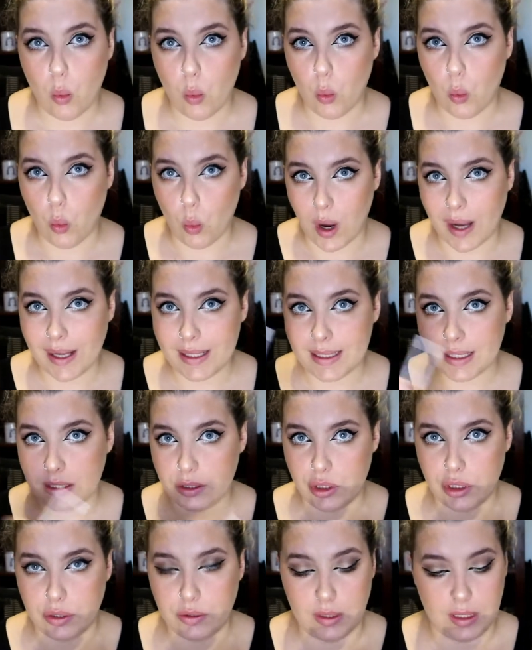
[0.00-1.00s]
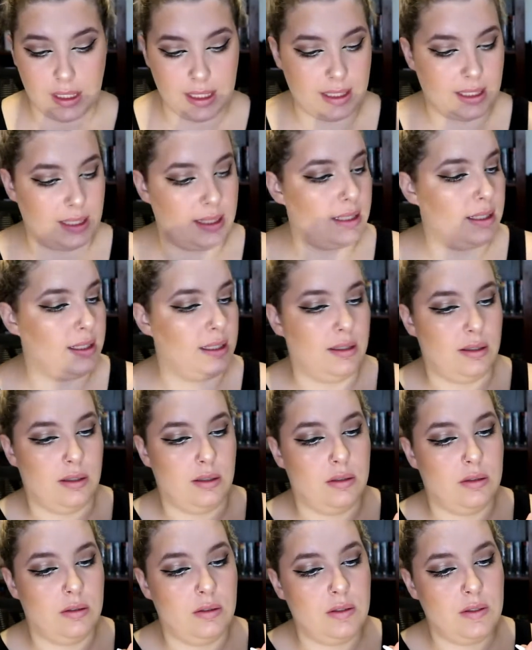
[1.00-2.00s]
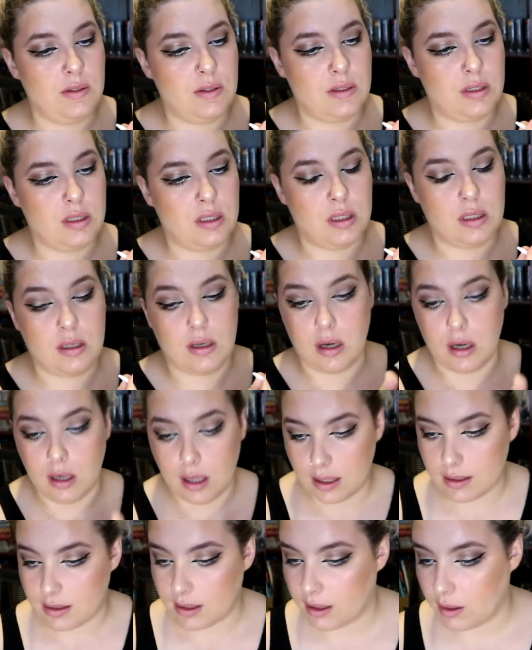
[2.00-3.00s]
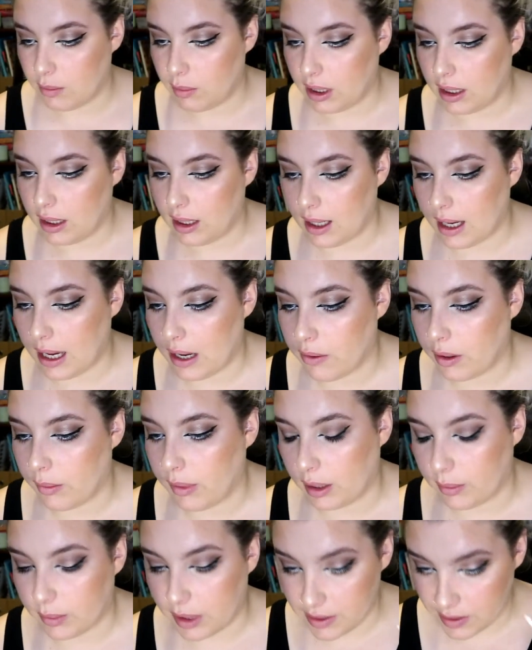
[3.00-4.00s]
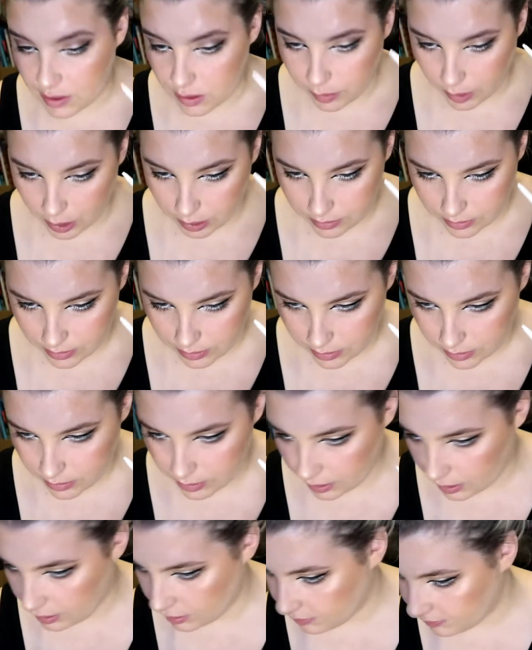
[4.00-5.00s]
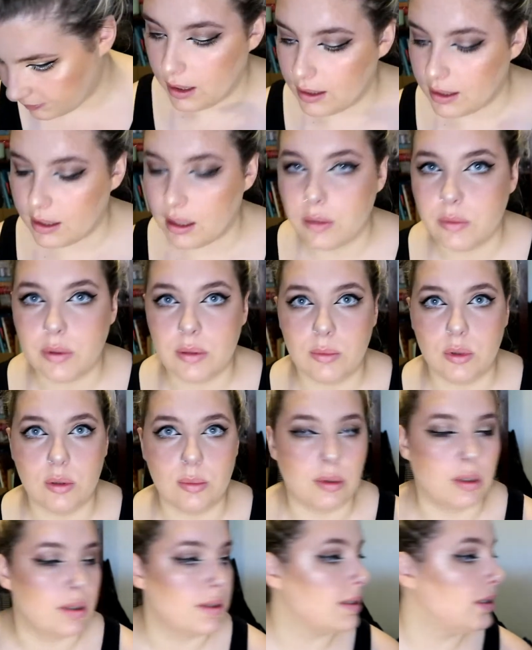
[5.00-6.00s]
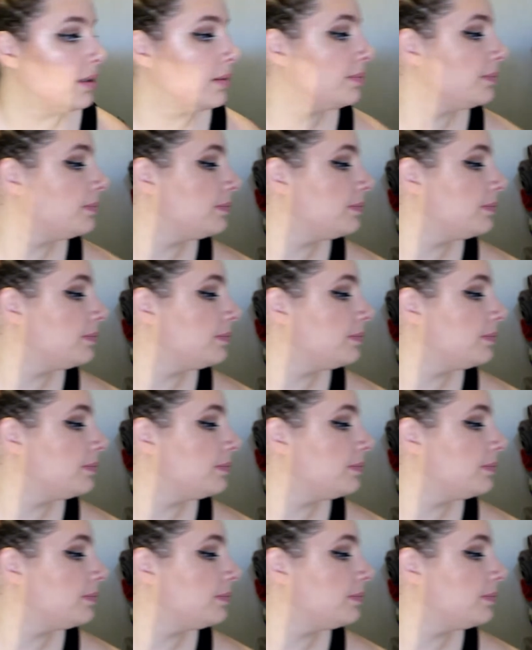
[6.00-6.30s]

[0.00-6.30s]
white gel liner that I used is going to be how I make my spots. I think I want more bronzer.